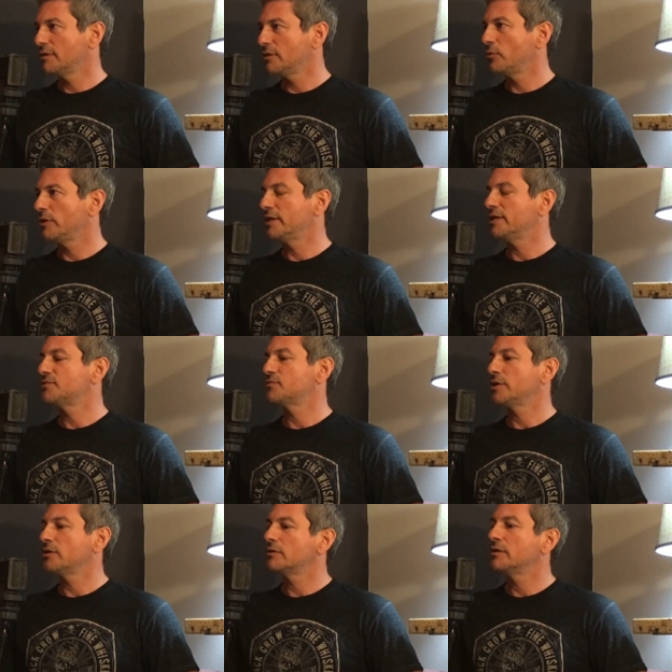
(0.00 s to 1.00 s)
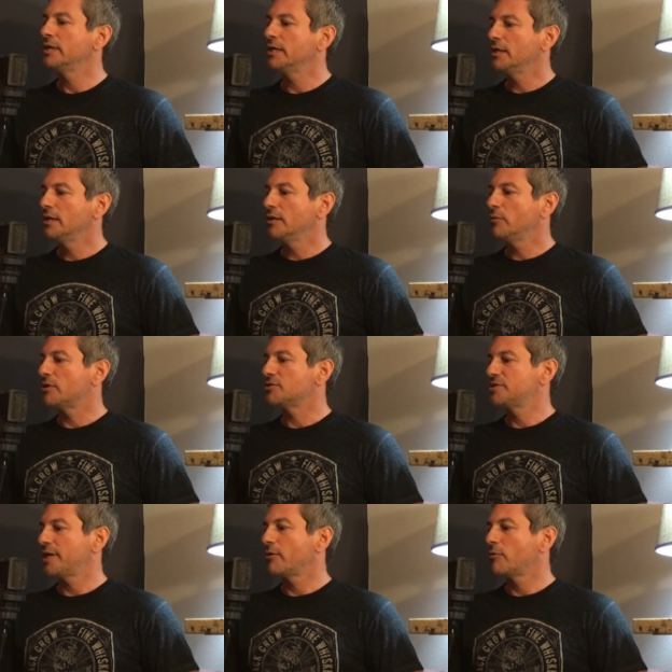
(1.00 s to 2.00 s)
It really is. What you're
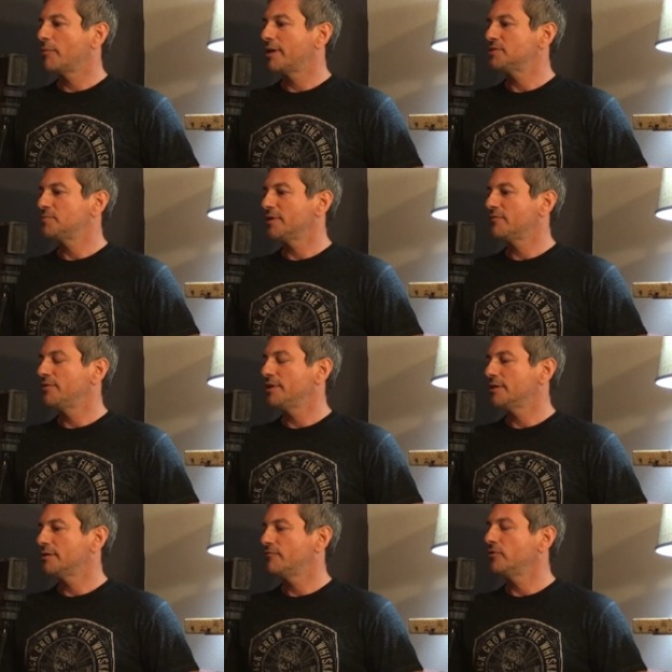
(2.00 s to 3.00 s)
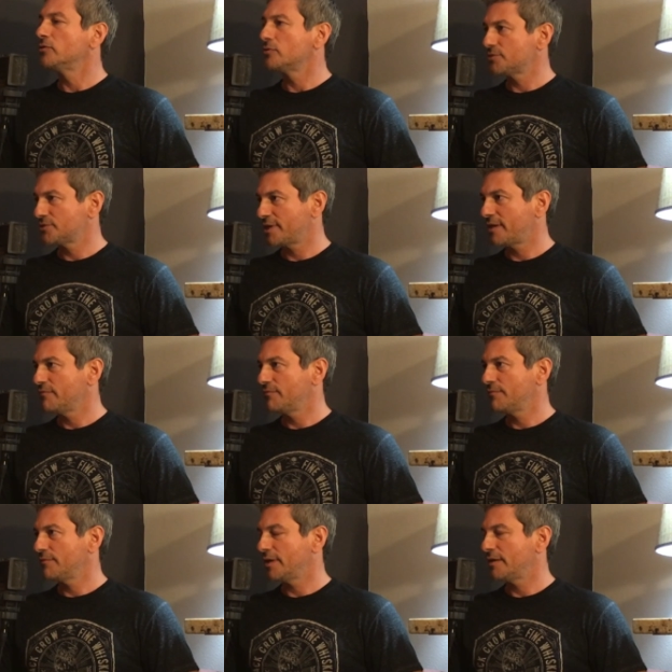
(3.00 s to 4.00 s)
saying reminds me of the funerals that
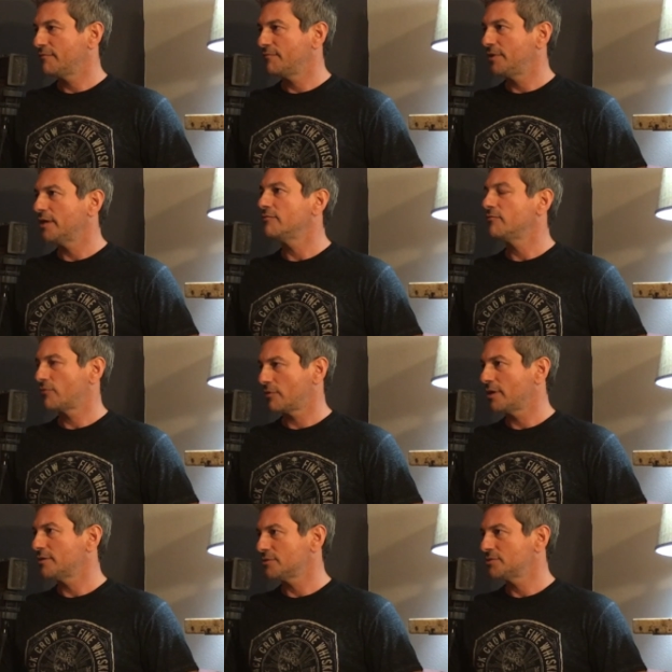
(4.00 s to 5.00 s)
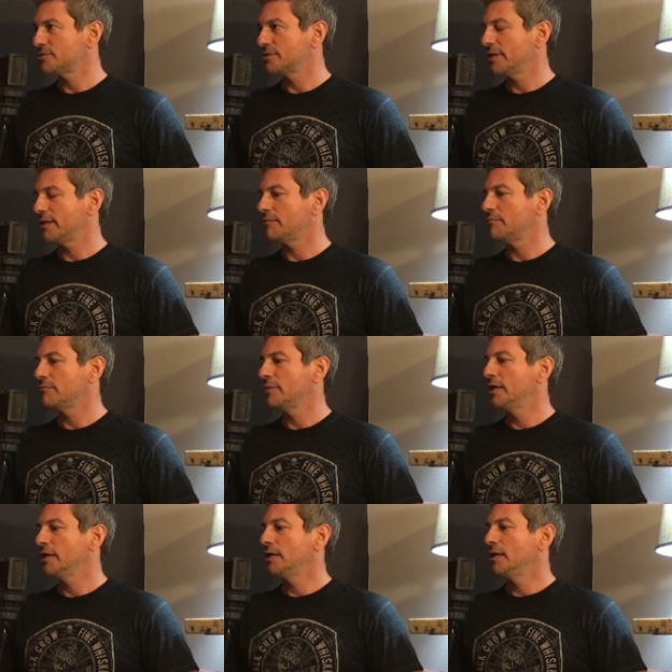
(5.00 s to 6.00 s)
I've done for others.
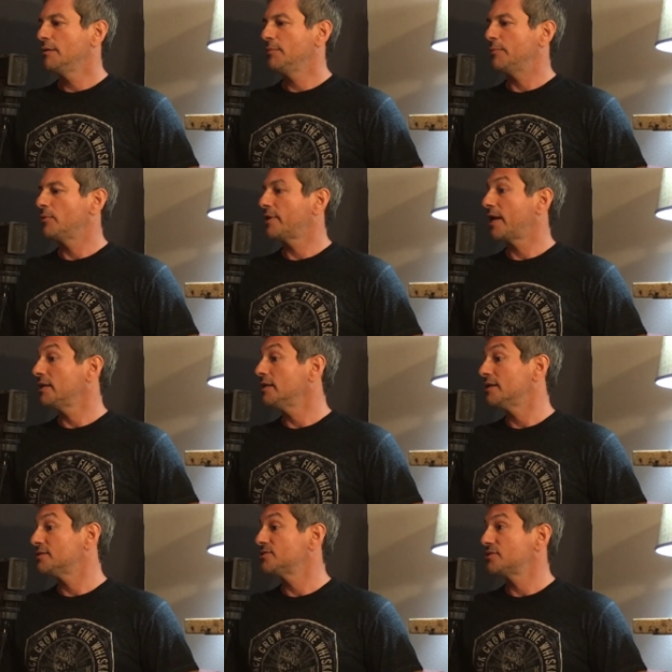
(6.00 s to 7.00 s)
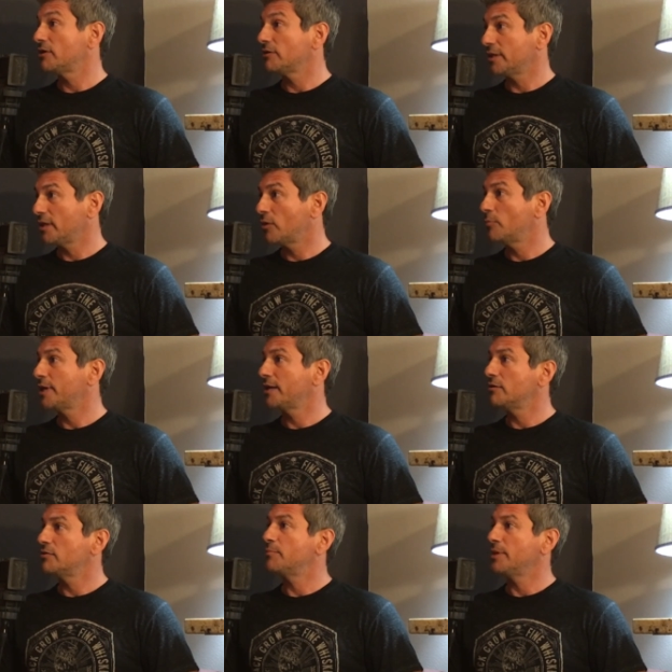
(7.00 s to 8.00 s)
People that I didn't necessarily know, but I
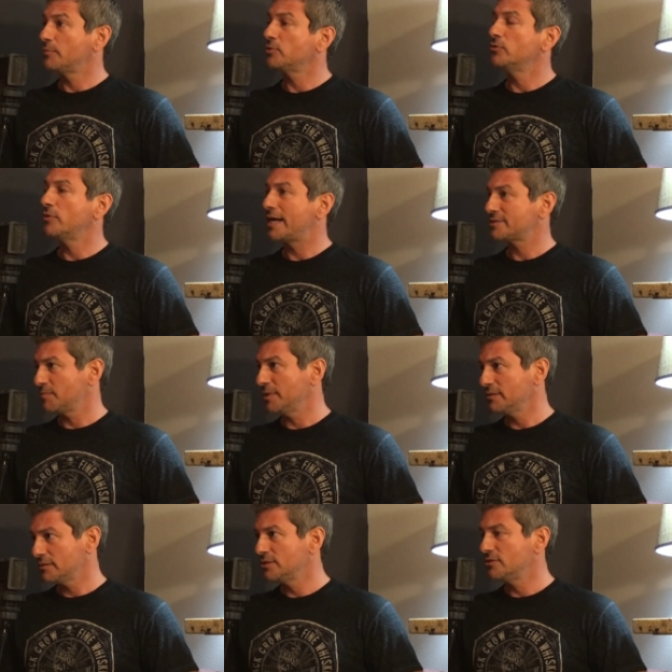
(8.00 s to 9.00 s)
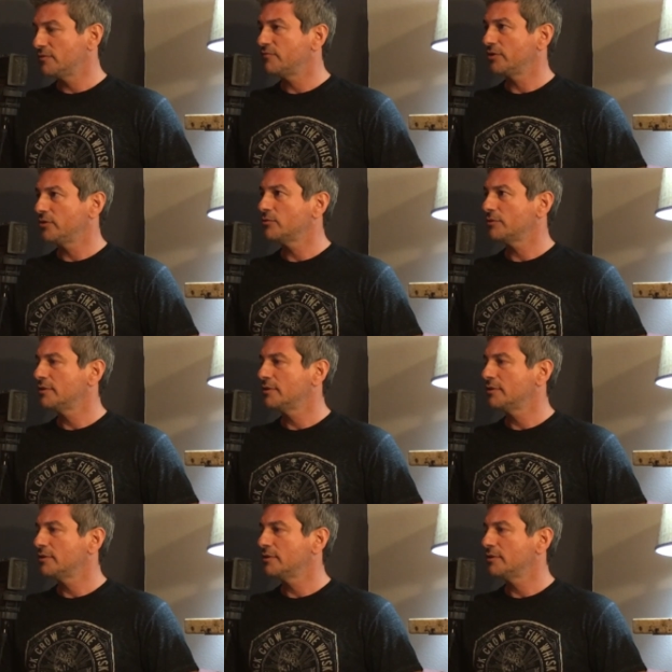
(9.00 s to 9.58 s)
knew the people who asked me to do the funeral.